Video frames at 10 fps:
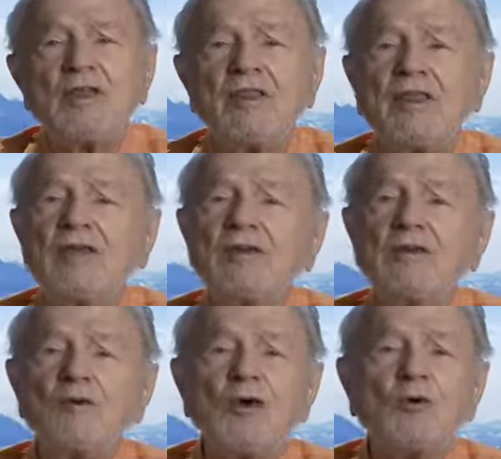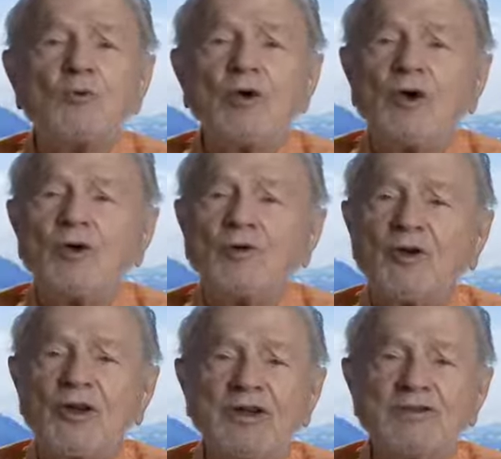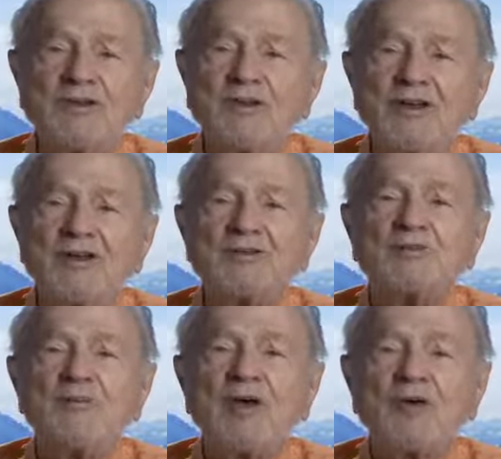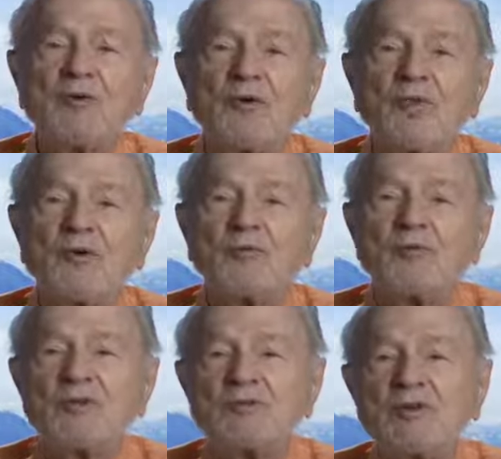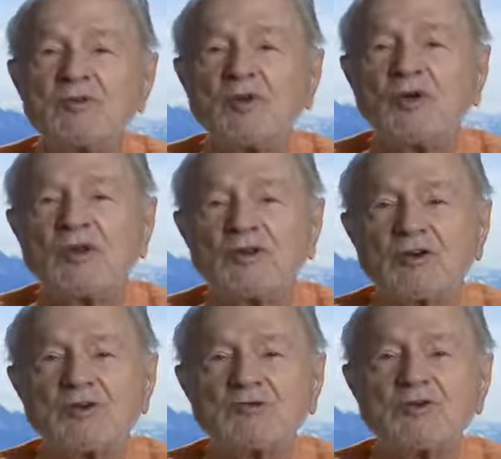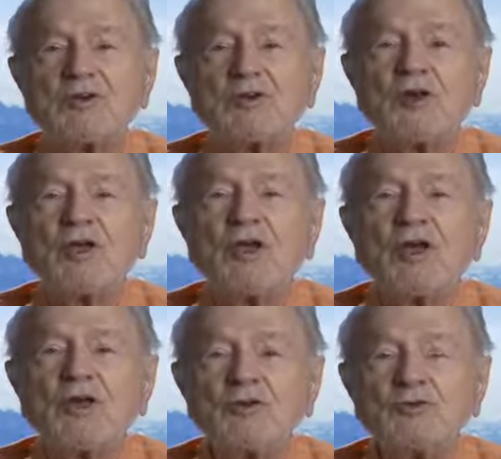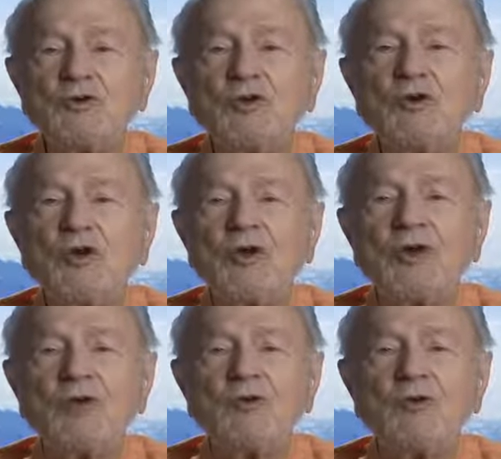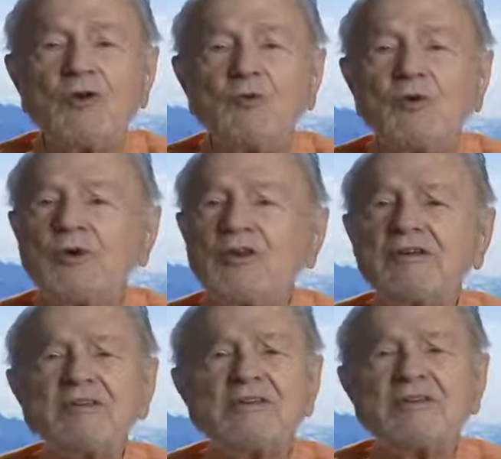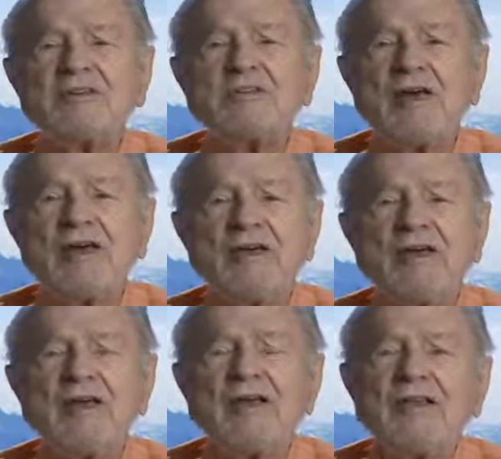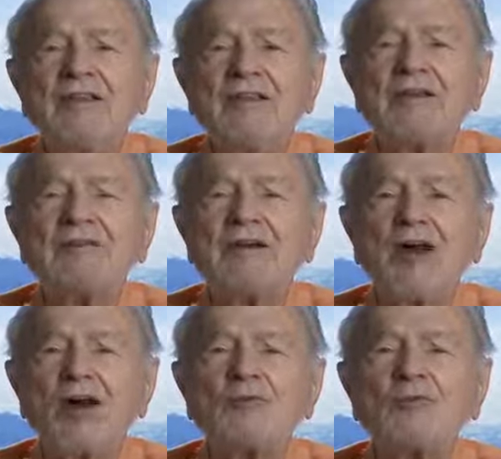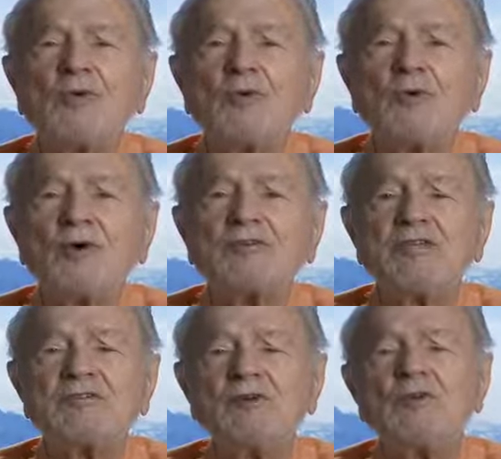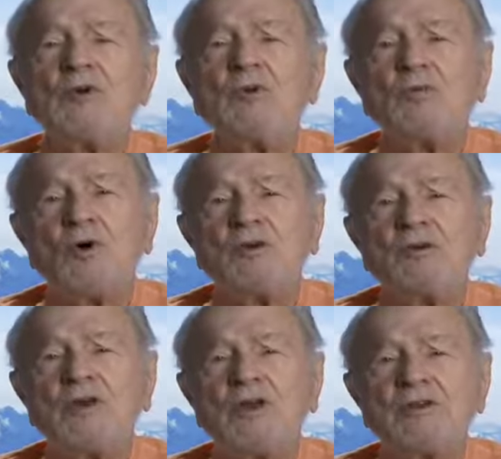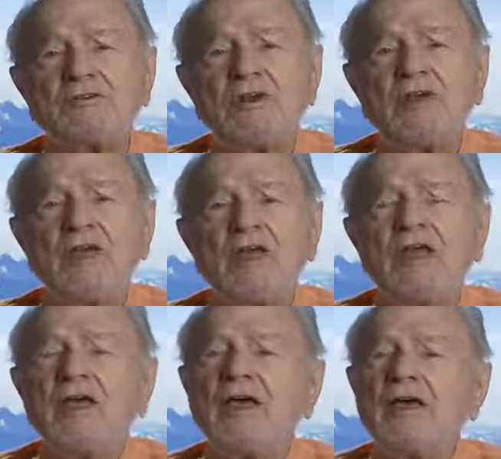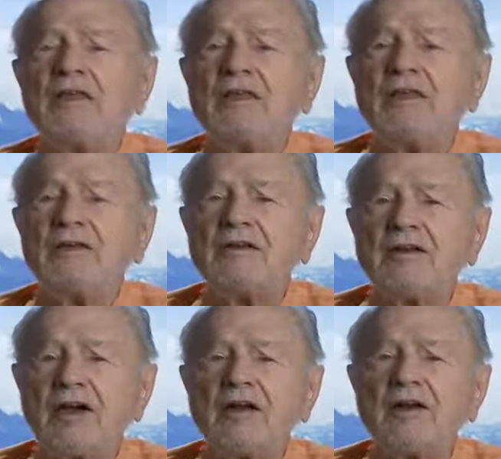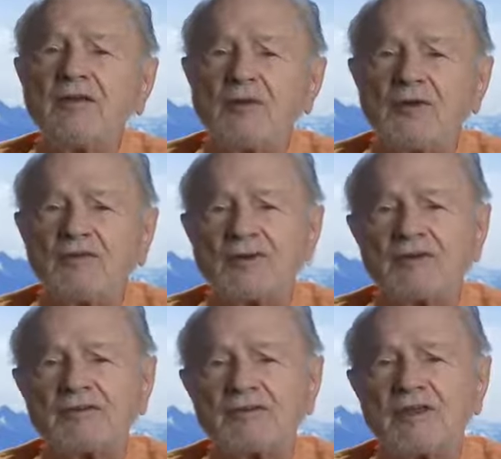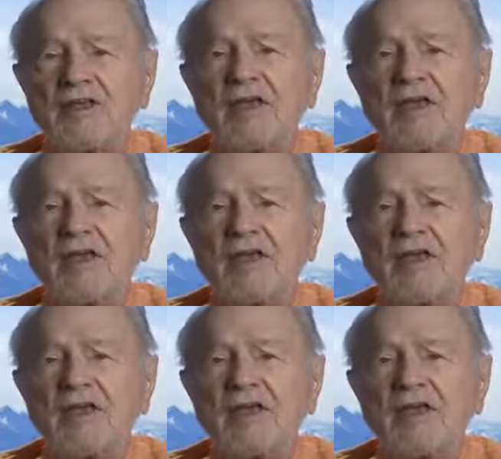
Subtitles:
then you go beyond religion. It doesn't matter whether you're a Muslim or a Christian or a Jew or a Hindu or a Buddhist. It doesn't matter. These are outward words. There's only one religion in the entire universe,